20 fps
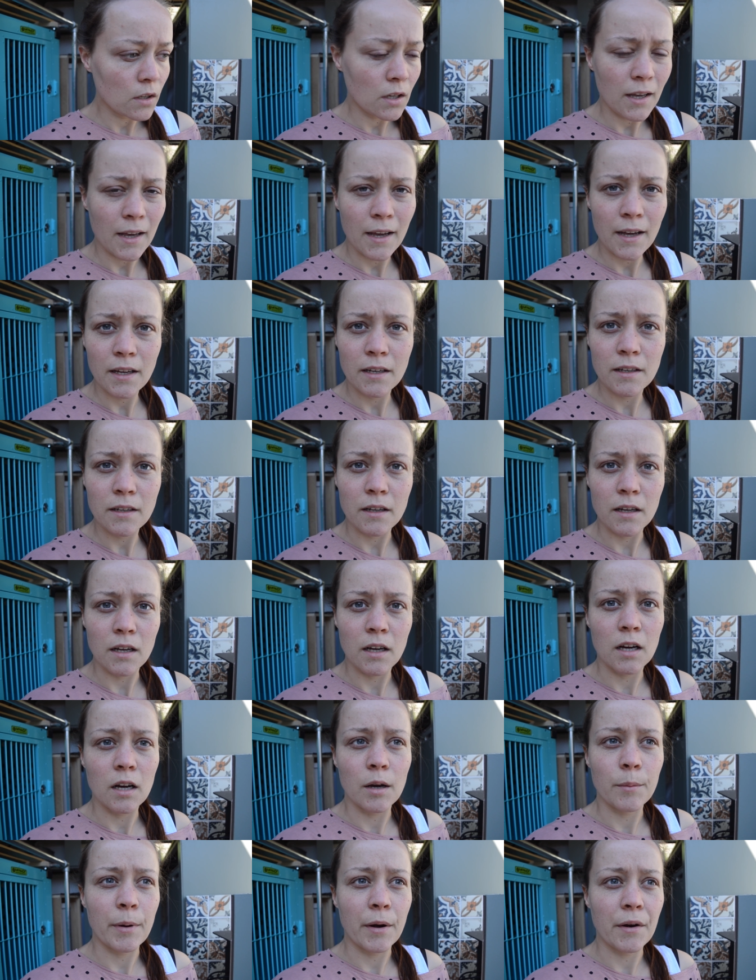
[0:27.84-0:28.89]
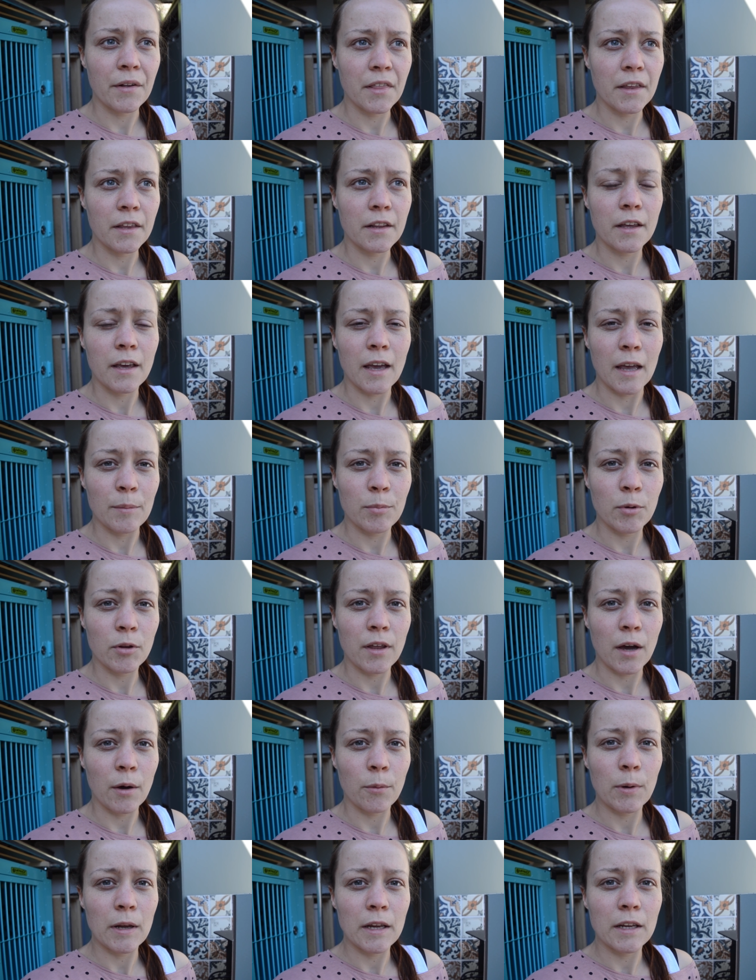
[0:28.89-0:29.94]
And apparently the cable
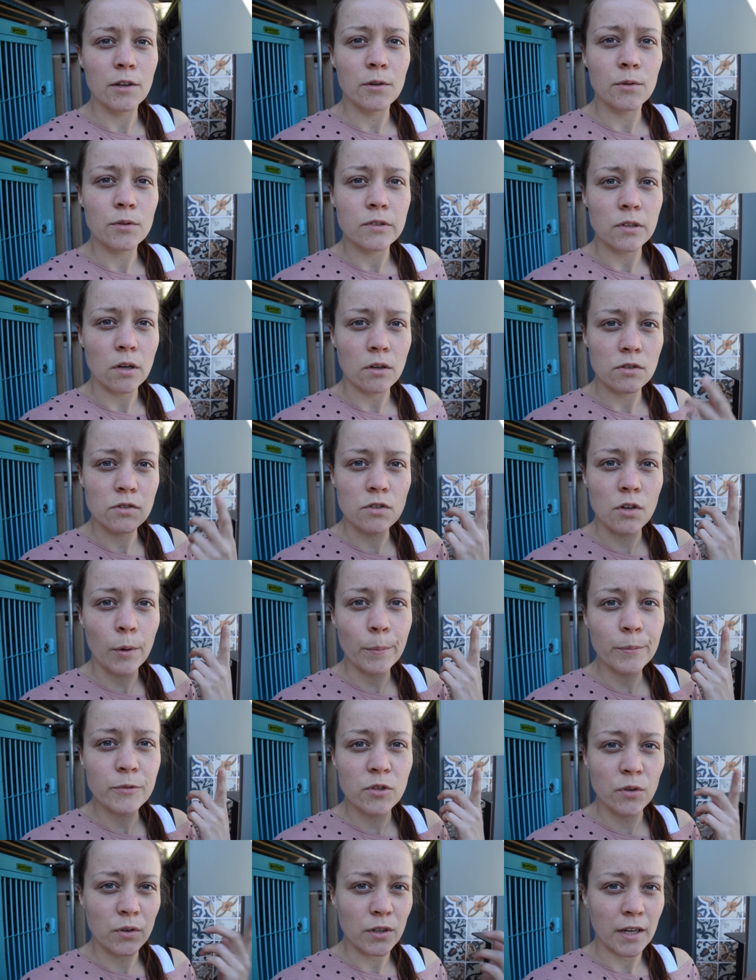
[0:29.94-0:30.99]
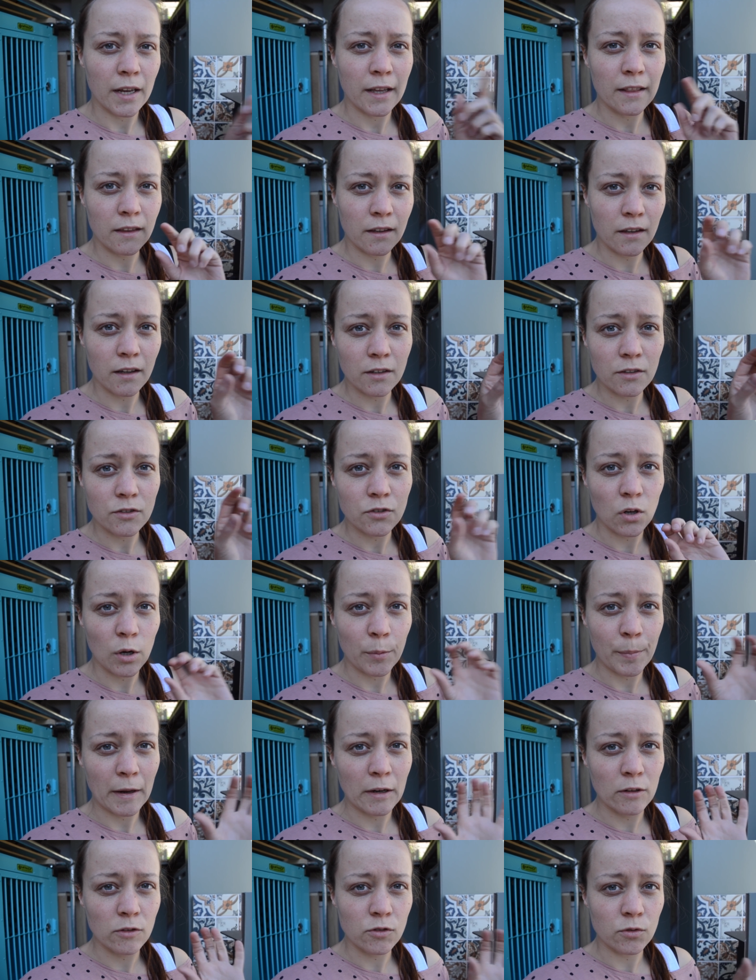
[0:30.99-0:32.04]
that we used on top to connect the solar
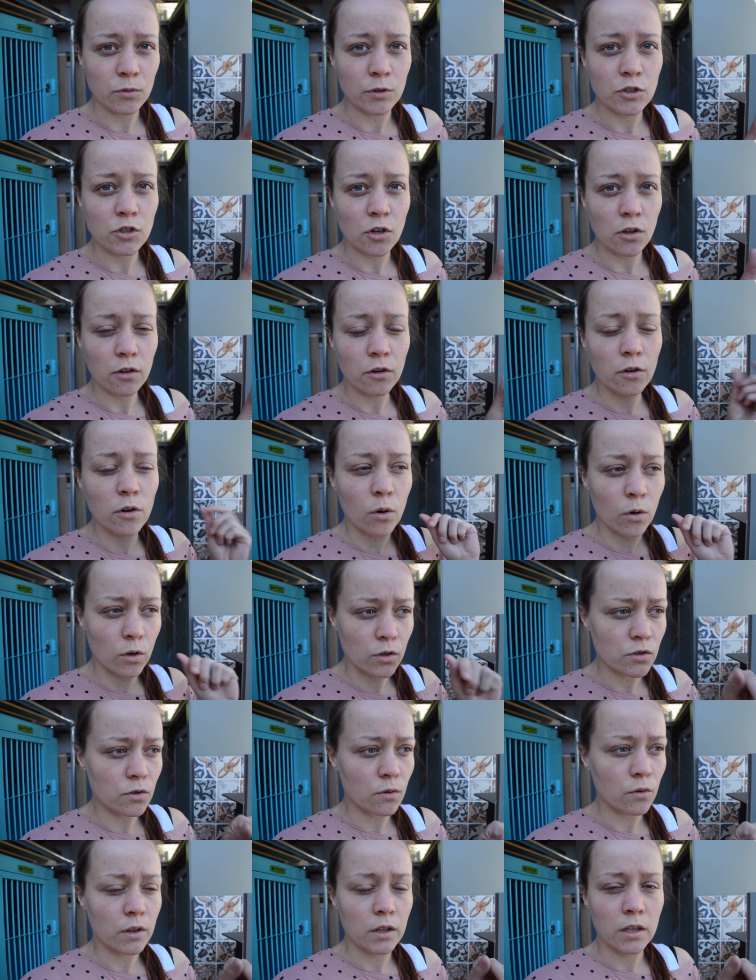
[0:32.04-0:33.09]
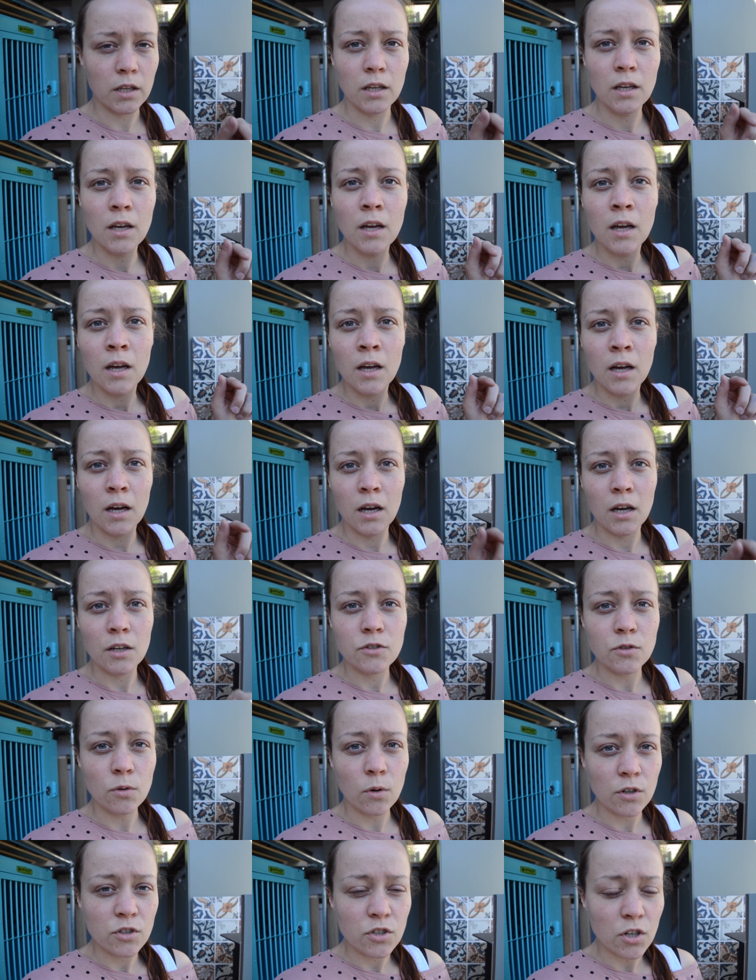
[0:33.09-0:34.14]
panels to each other or to the
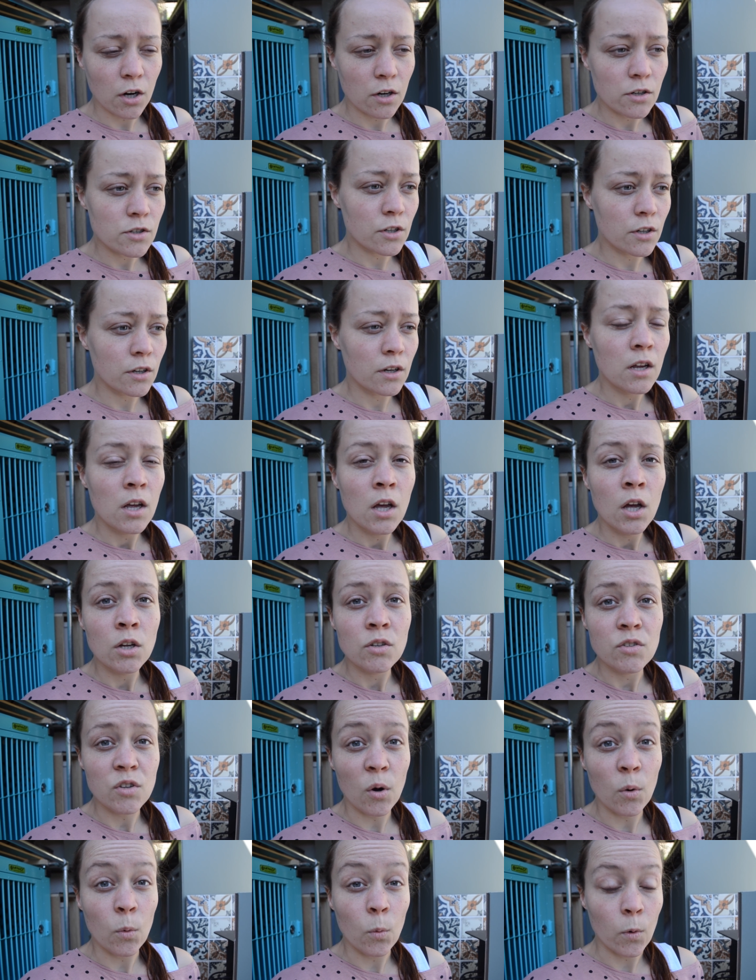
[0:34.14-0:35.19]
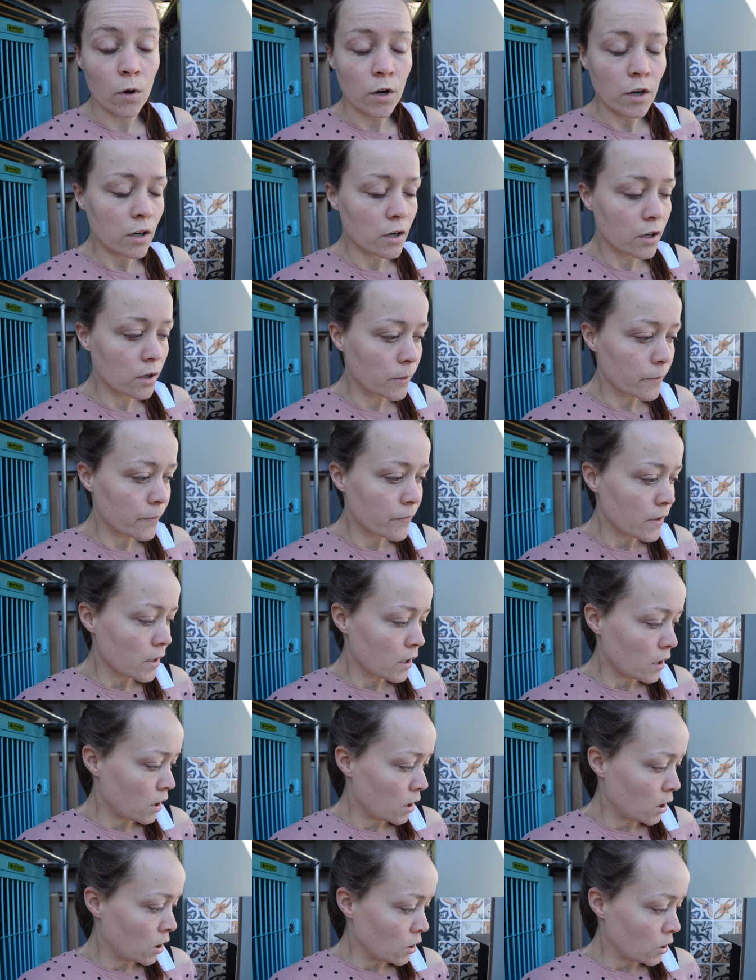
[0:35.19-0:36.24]
solar charger don't work.
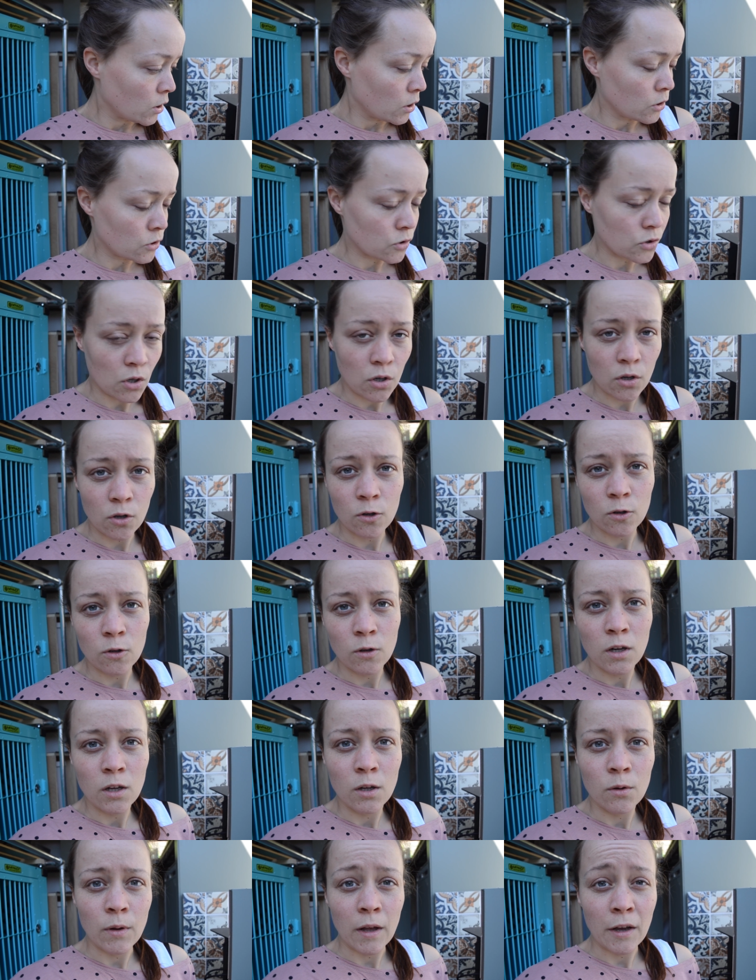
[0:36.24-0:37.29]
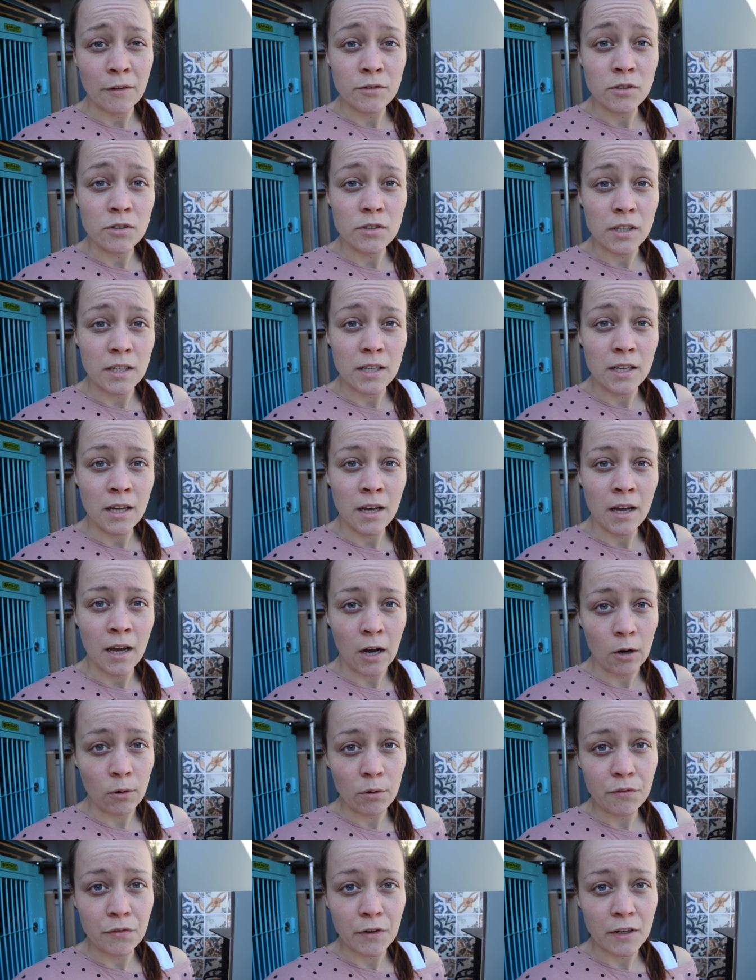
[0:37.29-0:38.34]
So we'll have to see
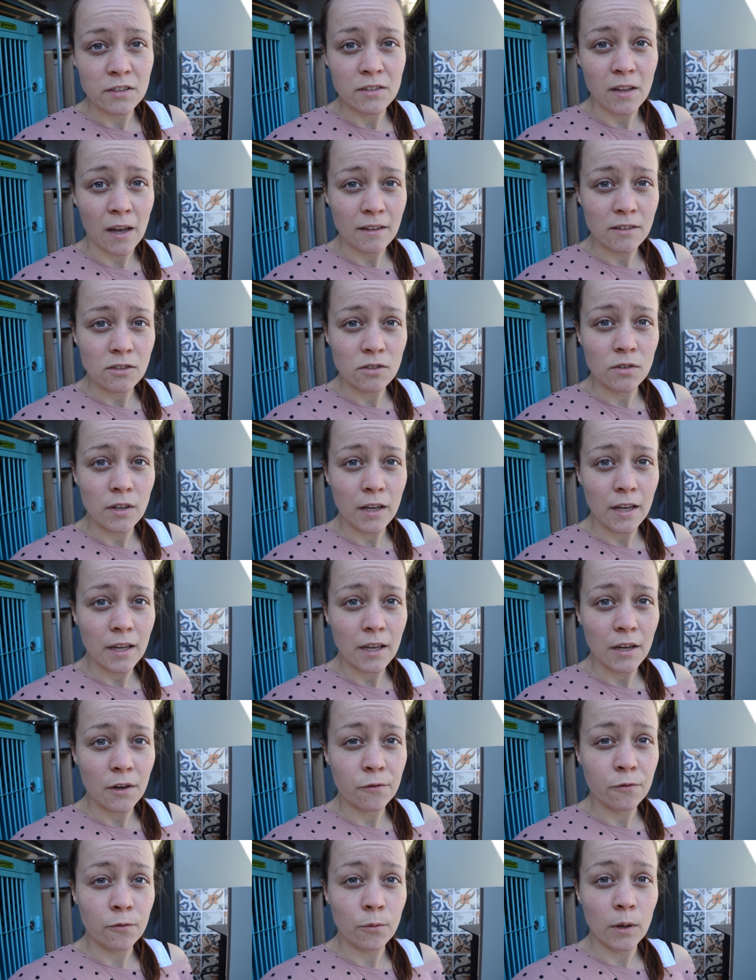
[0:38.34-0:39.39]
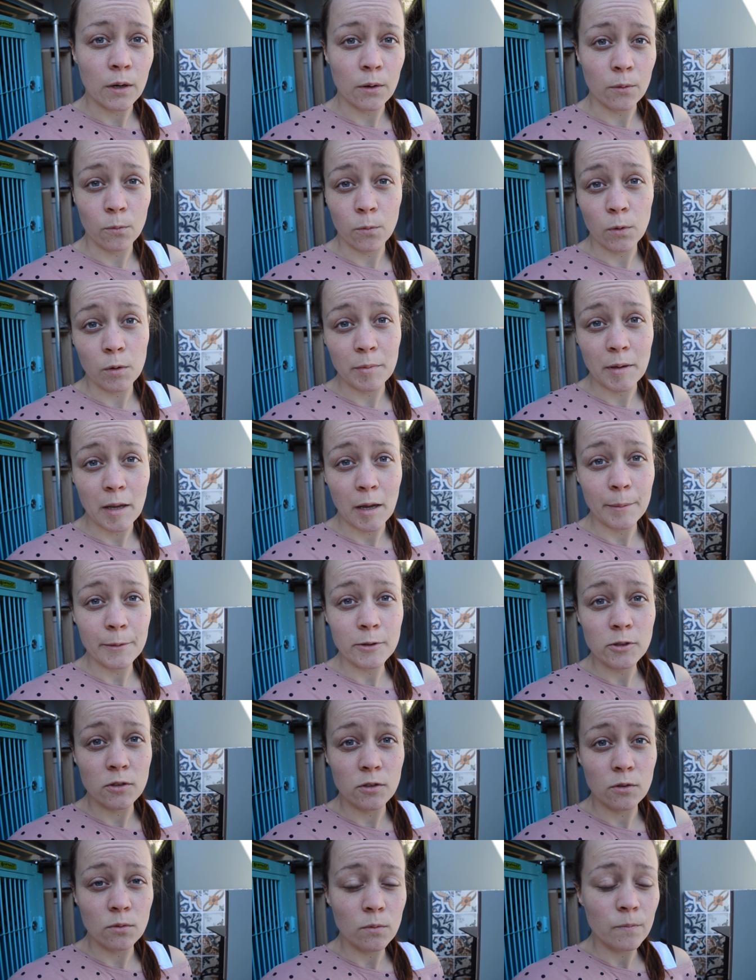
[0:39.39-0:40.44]
how we fix that today, if we will be able
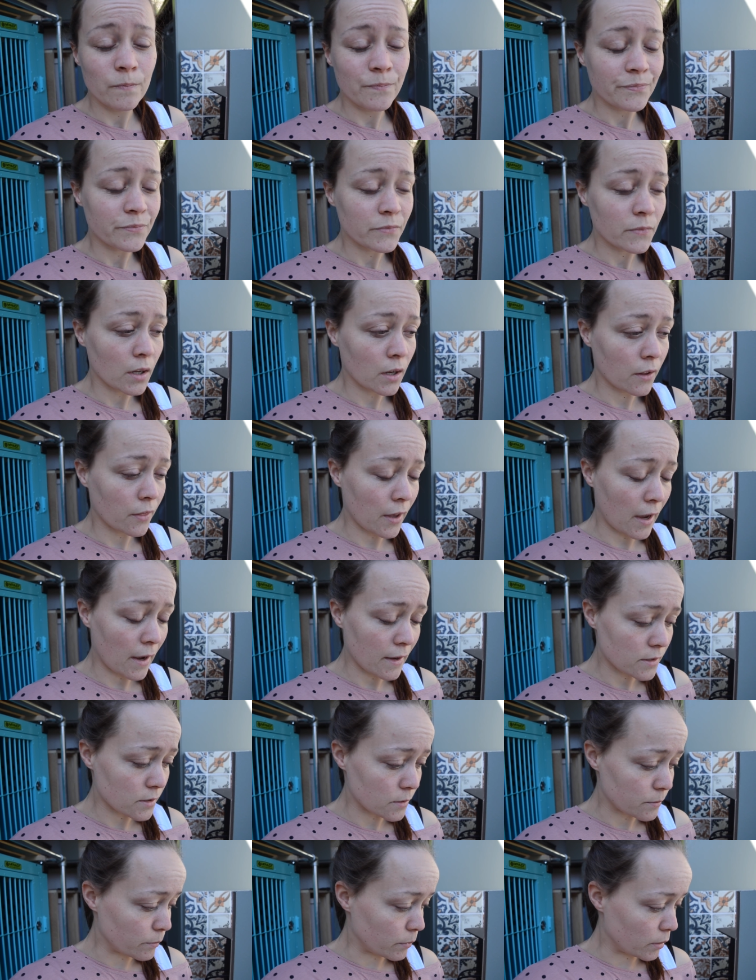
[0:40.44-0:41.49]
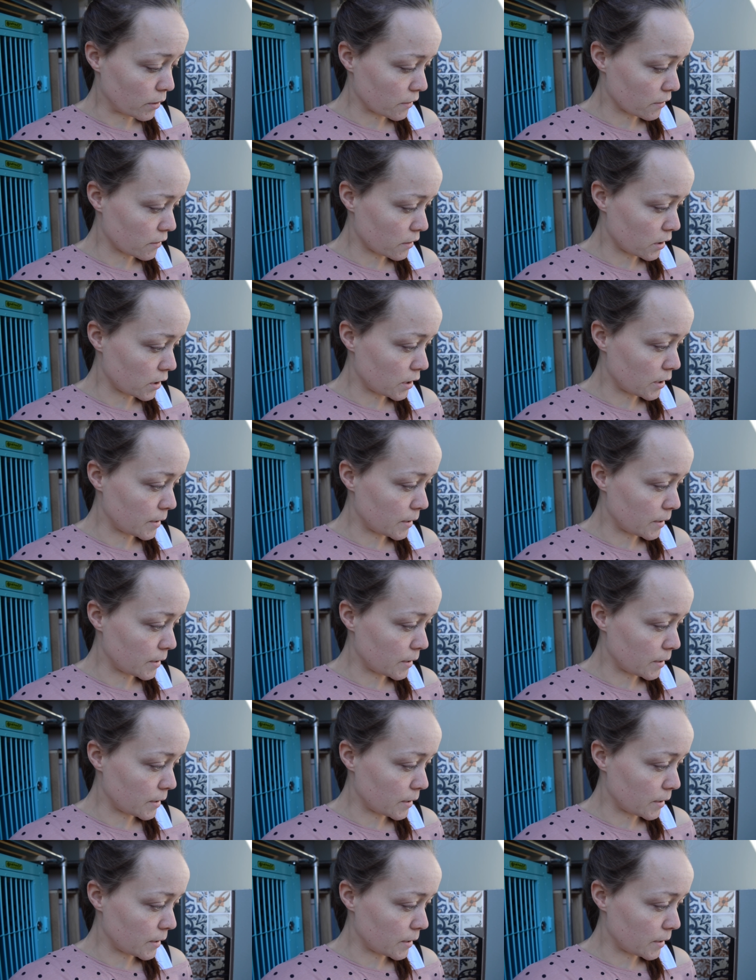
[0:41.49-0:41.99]
to do that. But